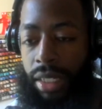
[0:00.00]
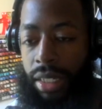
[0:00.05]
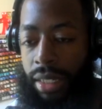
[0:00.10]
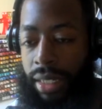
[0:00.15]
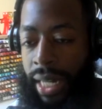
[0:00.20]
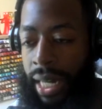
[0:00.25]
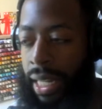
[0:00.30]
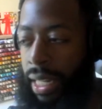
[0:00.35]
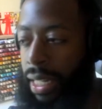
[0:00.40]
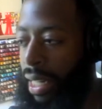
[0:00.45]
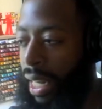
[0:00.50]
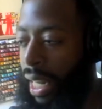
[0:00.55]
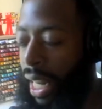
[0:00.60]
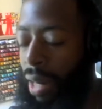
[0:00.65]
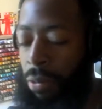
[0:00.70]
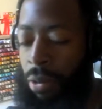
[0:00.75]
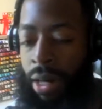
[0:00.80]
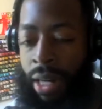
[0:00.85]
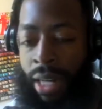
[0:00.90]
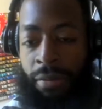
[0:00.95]
say
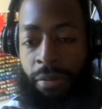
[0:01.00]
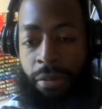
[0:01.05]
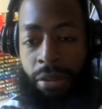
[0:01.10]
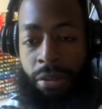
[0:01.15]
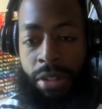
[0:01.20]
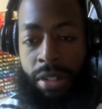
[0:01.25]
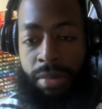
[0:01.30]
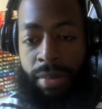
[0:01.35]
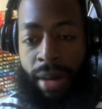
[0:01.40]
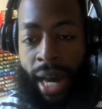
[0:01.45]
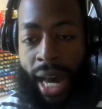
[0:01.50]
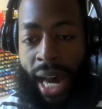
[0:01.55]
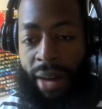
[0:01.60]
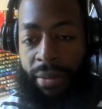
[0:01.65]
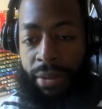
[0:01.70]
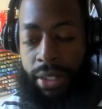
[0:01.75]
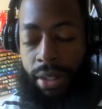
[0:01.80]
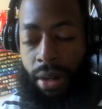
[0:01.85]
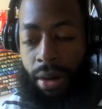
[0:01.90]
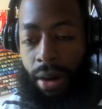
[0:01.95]
they were influenced by
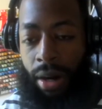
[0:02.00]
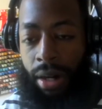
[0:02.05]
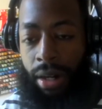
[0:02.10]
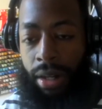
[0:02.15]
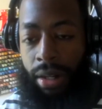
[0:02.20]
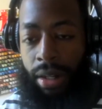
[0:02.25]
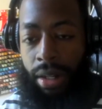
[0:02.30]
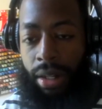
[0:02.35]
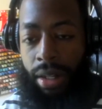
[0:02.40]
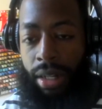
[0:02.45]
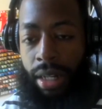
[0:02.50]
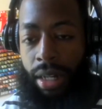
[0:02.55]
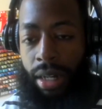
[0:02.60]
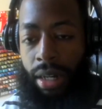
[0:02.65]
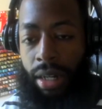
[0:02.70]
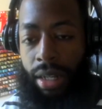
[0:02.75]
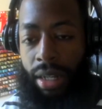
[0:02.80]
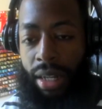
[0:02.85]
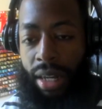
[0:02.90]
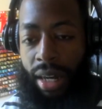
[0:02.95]
Avatar,
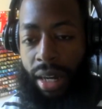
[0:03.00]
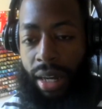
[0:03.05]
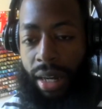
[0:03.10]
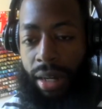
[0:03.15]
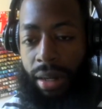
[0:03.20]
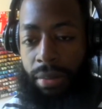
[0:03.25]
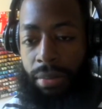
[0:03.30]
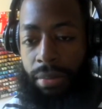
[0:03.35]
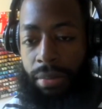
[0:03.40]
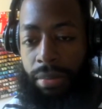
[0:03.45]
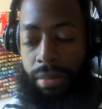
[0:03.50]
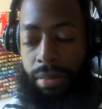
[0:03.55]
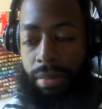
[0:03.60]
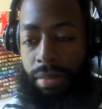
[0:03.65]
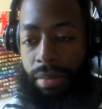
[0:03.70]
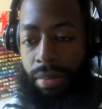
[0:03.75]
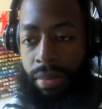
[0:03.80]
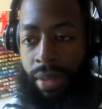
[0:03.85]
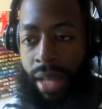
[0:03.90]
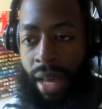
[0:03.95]
um,
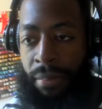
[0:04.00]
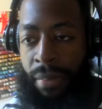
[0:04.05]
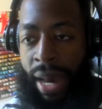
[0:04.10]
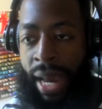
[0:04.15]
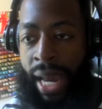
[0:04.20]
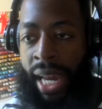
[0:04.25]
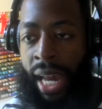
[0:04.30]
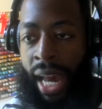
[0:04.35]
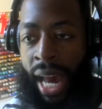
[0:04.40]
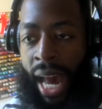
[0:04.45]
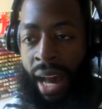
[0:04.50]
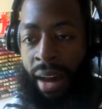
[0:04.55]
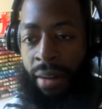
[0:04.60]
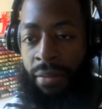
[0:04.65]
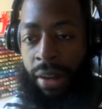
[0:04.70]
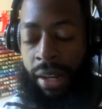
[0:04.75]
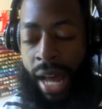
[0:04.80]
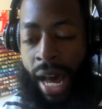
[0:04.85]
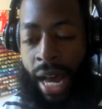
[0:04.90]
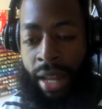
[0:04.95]
they may
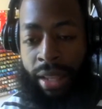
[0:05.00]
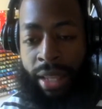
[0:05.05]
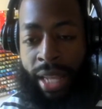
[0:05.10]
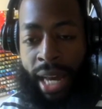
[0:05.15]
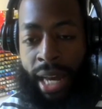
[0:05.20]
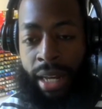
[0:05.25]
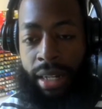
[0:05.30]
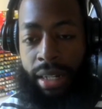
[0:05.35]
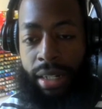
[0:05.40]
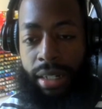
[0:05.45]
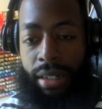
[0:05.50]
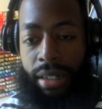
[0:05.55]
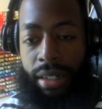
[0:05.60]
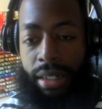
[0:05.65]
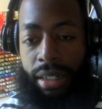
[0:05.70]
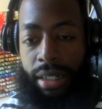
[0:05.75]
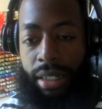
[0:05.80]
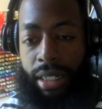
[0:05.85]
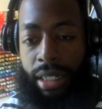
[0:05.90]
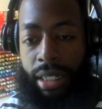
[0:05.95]
have a lot of that
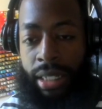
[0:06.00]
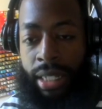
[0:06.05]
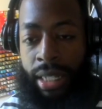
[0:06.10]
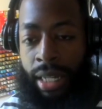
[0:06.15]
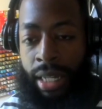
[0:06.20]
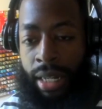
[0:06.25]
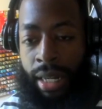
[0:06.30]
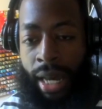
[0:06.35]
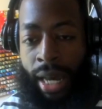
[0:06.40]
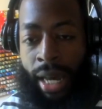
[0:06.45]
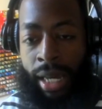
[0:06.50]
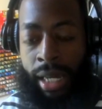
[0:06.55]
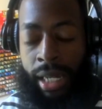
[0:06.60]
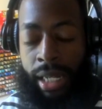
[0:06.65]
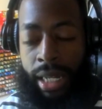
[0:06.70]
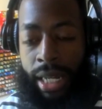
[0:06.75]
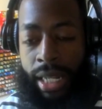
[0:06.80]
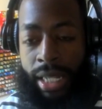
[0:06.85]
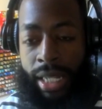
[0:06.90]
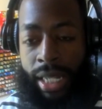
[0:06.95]
DNA
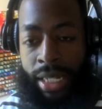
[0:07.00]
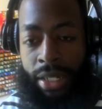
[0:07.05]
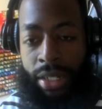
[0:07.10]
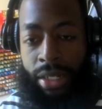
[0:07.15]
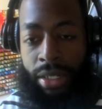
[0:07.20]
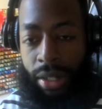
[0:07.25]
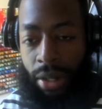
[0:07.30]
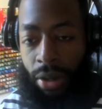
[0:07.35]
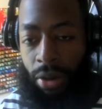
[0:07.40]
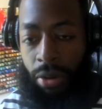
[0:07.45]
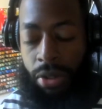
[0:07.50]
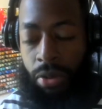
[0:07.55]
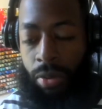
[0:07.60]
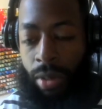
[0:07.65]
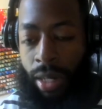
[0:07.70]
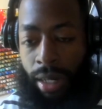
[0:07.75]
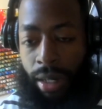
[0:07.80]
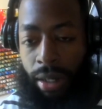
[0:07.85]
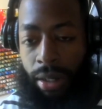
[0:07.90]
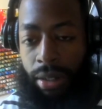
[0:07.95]
in this show as
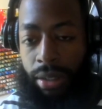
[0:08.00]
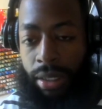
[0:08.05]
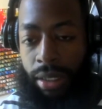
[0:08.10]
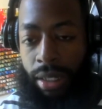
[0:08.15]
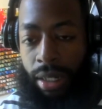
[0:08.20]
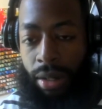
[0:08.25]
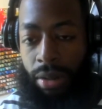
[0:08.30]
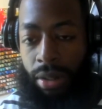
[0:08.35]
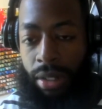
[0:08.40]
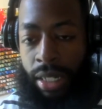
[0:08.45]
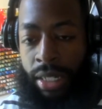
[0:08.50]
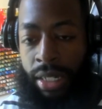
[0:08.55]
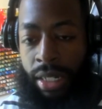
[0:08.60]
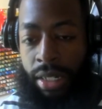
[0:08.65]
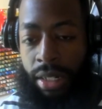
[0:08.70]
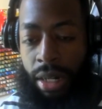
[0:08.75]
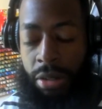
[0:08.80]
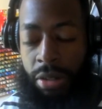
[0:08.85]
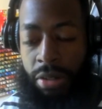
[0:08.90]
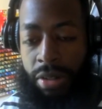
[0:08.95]
well, at least
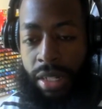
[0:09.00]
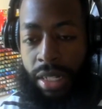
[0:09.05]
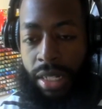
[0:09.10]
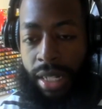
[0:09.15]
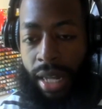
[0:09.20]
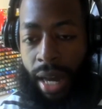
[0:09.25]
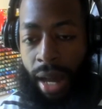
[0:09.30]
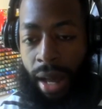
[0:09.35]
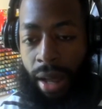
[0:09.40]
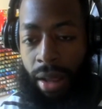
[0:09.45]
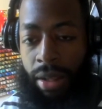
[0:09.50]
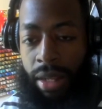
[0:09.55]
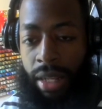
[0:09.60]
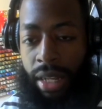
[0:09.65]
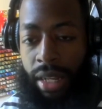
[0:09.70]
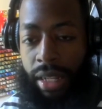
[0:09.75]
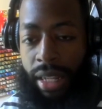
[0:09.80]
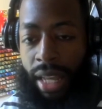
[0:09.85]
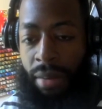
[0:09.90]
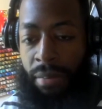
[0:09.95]
in terms of the style.
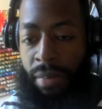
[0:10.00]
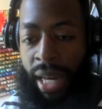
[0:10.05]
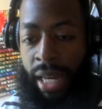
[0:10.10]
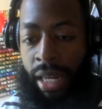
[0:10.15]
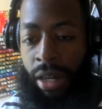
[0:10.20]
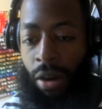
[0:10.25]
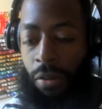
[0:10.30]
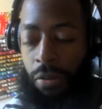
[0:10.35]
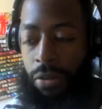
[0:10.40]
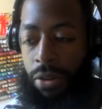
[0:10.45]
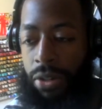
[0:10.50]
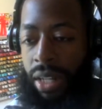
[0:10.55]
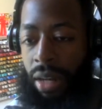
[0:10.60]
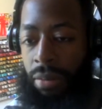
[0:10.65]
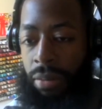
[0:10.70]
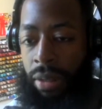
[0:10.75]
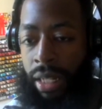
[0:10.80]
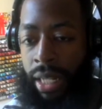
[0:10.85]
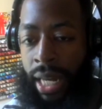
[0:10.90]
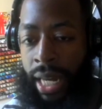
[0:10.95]
They may go for
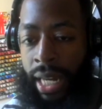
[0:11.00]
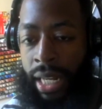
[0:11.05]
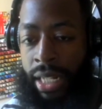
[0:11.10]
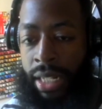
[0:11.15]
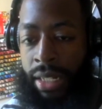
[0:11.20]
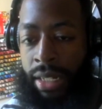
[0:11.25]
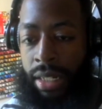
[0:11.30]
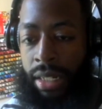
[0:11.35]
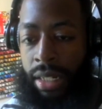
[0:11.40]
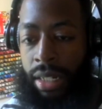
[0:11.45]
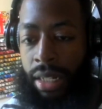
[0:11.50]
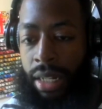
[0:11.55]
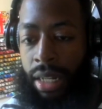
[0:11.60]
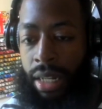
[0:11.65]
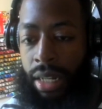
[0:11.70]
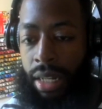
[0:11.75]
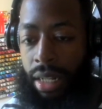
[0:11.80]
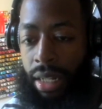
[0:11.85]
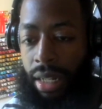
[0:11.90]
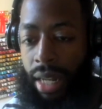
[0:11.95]
something that is
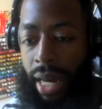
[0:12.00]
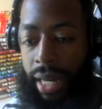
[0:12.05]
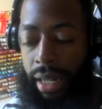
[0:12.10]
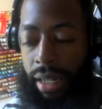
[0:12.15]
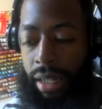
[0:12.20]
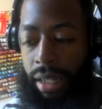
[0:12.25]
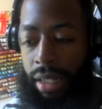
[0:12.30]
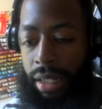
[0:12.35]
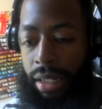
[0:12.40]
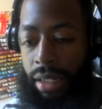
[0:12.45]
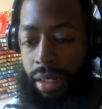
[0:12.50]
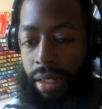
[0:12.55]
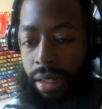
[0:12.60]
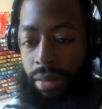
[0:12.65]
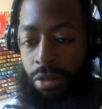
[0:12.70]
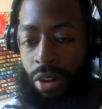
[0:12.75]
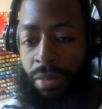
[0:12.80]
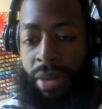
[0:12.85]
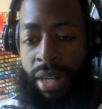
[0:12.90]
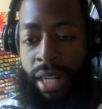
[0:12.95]
like
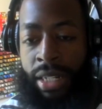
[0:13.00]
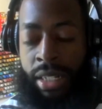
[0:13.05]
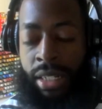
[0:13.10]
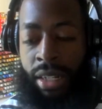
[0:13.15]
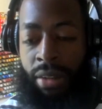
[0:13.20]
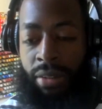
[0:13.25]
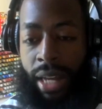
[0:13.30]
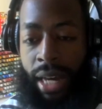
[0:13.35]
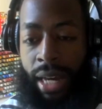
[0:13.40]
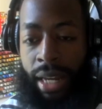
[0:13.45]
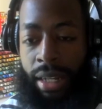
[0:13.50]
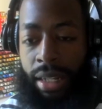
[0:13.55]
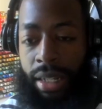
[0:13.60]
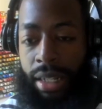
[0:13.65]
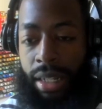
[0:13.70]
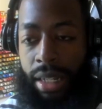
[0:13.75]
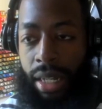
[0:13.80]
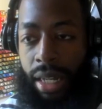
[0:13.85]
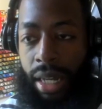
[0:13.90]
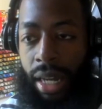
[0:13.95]
reminiscent of that.
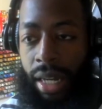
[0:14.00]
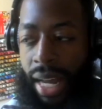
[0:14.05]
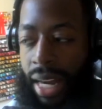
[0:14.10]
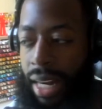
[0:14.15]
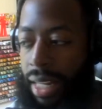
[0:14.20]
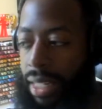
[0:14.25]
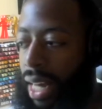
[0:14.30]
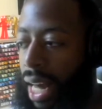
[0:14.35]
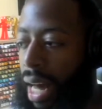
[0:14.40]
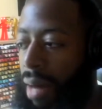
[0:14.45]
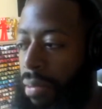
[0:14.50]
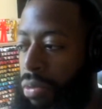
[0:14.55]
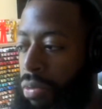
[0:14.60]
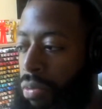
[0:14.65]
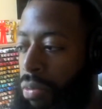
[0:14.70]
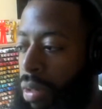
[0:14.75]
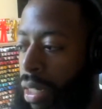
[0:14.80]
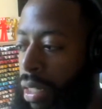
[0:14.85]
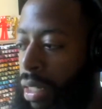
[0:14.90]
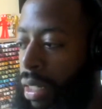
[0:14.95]
A lot of times
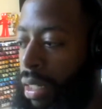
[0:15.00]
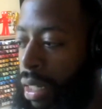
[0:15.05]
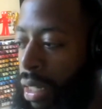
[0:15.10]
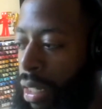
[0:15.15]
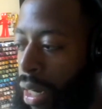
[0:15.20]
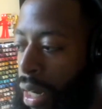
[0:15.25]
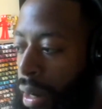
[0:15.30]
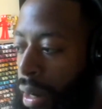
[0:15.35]
when